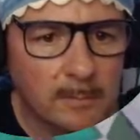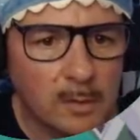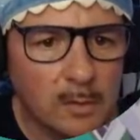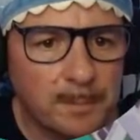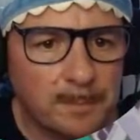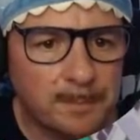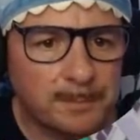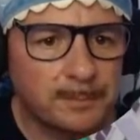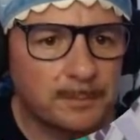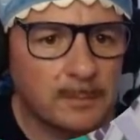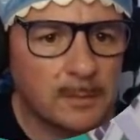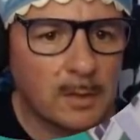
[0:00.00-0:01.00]
Oop,
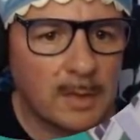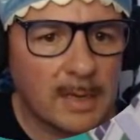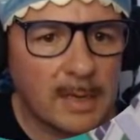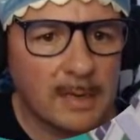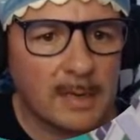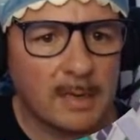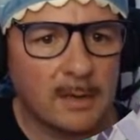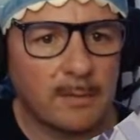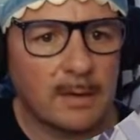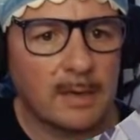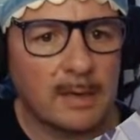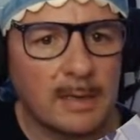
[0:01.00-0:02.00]
looking at it
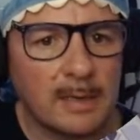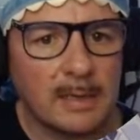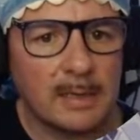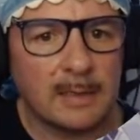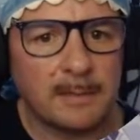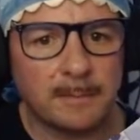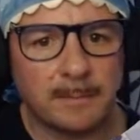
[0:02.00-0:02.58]
incorrectly.